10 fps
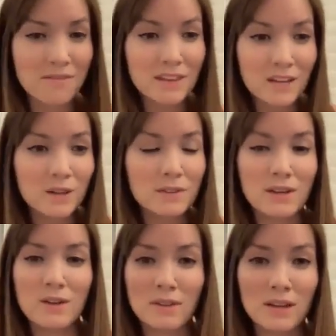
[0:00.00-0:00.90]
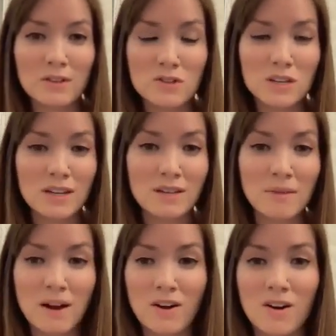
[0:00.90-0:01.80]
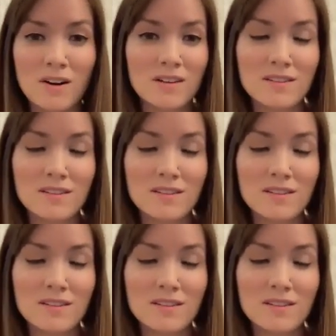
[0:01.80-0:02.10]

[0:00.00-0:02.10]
Thank you, thank you, thank you, Jenny. My heart